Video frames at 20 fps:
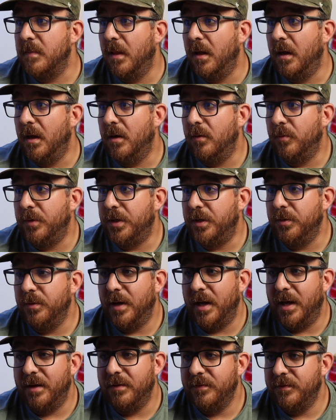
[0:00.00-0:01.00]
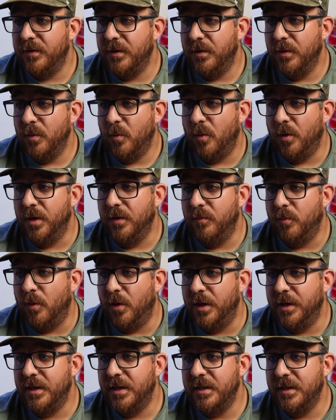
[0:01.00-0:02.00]
Uh, we do have, you know, the one of
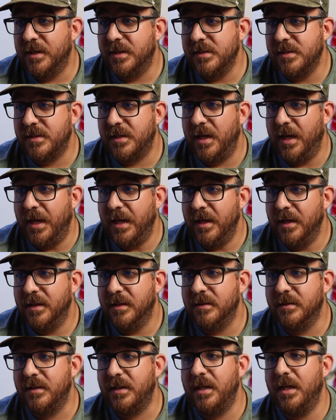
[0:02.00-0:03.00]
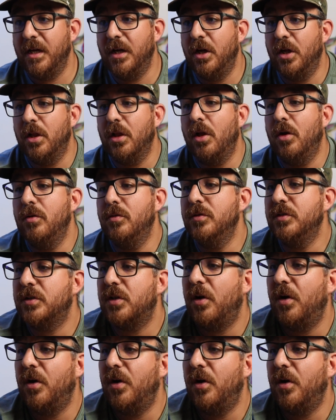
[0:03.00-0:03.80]
one, and it does say the enclosed